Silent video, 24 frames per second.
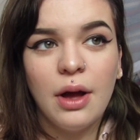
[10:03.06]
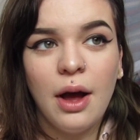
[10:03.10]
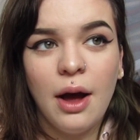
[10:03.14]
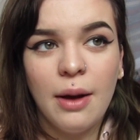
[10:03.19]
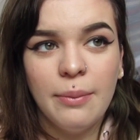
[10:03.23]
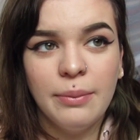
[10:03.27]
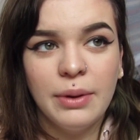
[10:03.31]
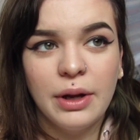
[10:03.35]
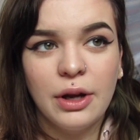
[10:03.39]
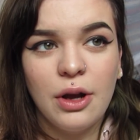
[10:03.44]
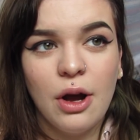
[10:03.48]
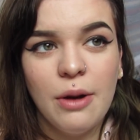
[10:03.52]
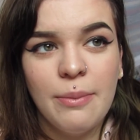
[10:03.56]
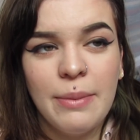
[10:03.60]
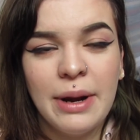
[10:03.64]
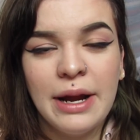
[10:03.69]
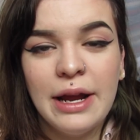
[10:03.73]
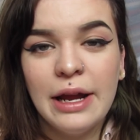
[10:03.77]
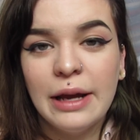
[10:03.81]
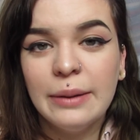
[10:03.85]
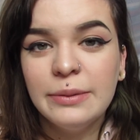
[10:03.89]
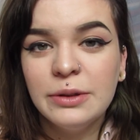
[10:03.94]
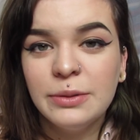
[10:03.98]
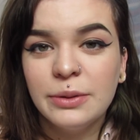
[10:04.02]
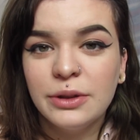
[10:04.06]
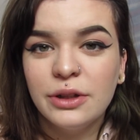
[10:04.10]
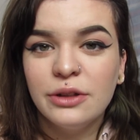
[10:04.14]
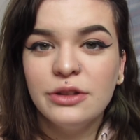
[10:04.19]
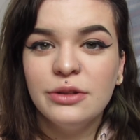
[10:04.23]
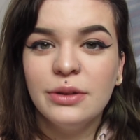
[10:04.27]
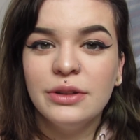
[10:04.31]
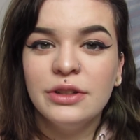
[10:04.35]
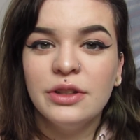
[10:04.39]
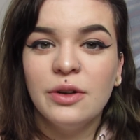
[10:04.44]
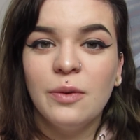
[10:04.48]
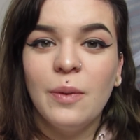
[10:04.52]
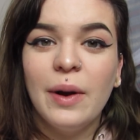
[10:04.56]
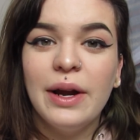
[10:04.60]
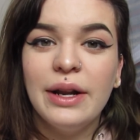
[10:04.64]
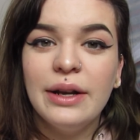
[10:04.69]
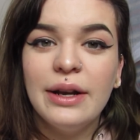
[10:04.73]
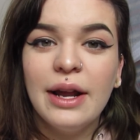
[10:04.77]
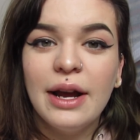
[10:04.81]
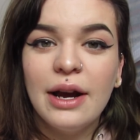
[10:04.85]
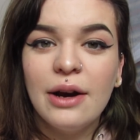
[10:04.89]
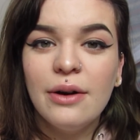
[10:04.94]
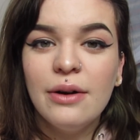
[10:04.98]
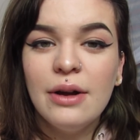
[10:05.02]
um, like on my hips, but those ones are white
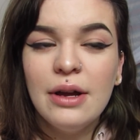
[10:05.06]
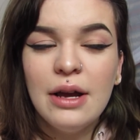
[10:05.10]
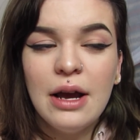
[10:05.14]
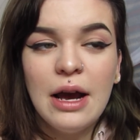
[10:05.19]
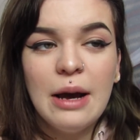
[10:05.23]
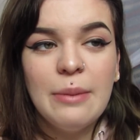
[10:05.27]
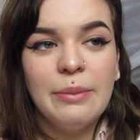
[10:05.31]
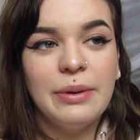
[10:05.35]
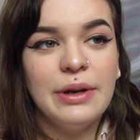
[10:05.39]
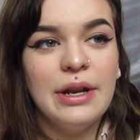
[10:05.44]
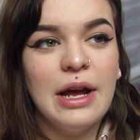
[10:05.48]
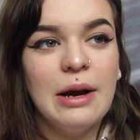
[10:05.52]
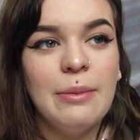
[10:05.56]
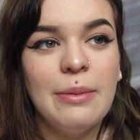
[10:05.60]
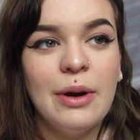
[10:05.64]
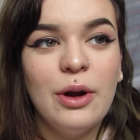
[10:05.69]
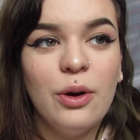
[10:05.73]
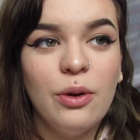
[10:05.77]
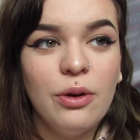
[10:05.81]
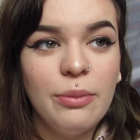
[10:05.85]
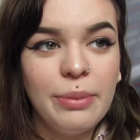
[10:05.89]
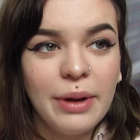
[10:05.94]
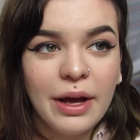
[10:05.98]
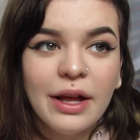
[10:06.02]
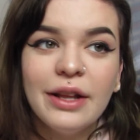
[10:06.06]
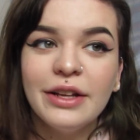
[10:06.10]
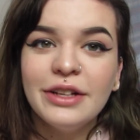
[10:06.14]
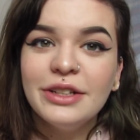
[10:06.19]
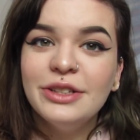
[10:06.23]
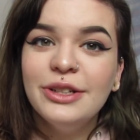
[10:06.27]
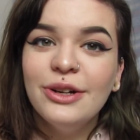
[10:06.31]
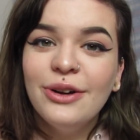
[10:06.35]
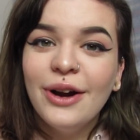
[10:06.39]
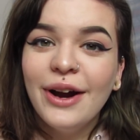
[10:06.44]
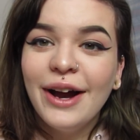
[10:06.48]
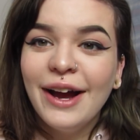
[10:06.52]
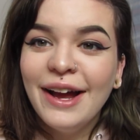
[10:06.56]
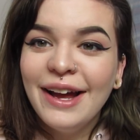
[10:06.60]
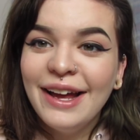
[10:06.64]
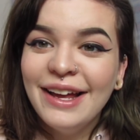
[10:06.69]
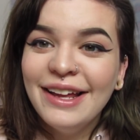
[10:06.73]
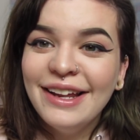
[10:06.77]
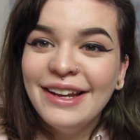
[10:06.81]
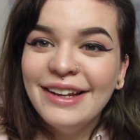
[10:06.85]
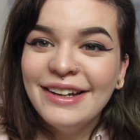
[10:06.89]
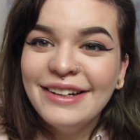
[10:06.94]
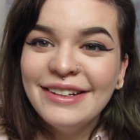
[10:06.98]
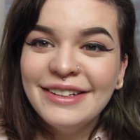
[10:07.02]
now. But now my whole belly is
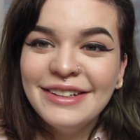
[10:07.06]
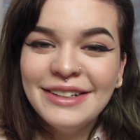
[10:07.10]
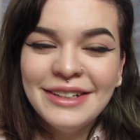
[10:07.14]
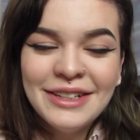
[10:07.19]
red.